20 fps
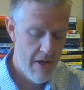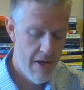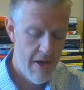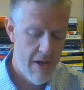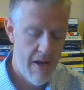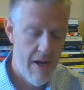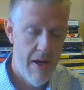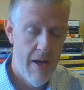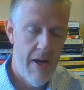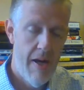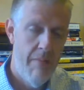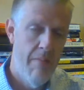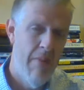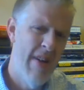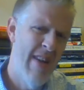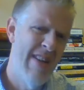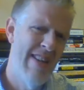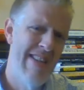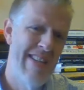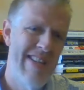Uh,
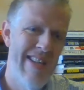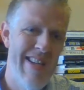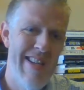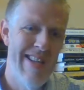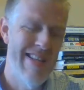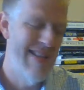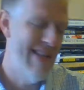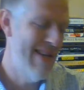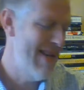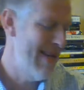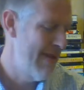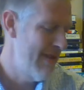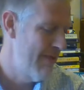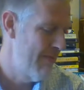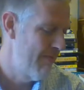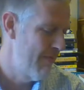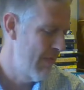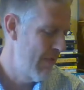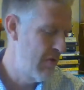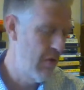but in a sense then,
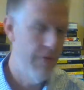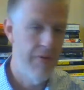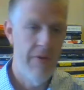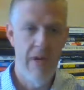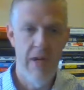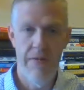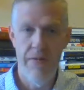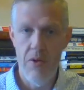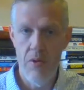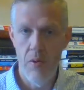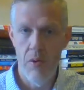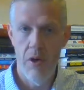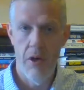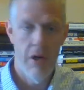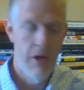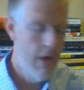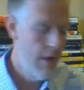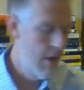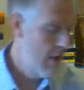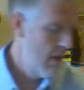so if any of you
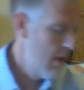are,